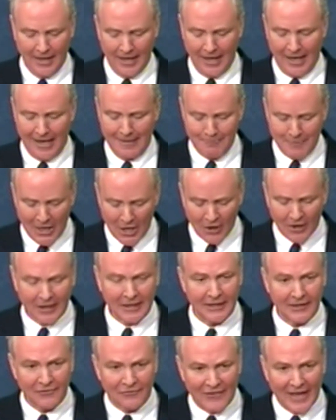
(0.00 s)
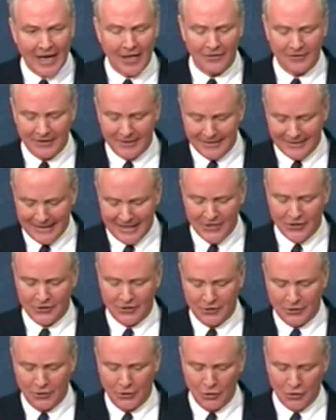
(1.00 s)
American-founded
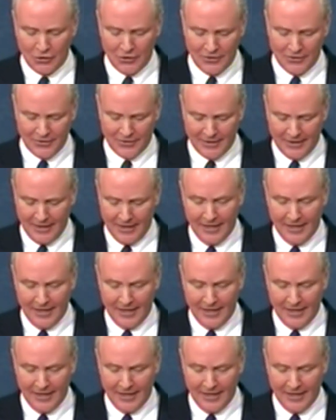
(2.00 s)
institutions